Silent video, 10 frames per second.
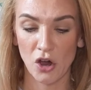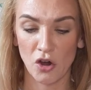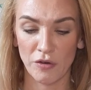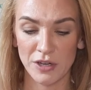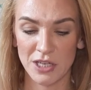
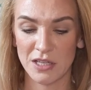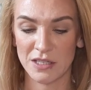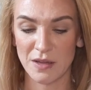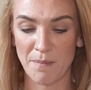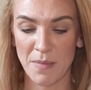
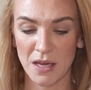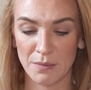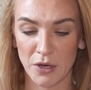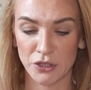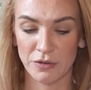Origins Mega
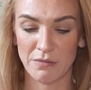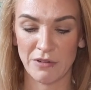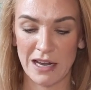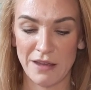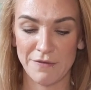Mushroom
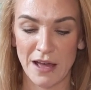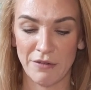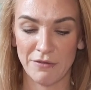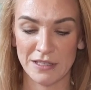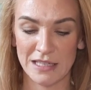Relief
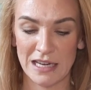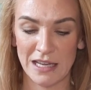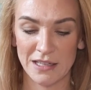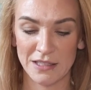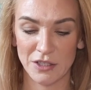and
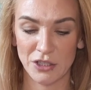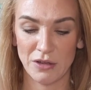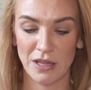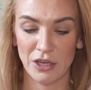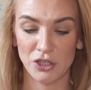Resilience
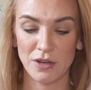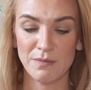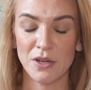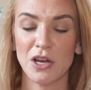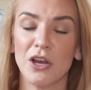Soothing Treatment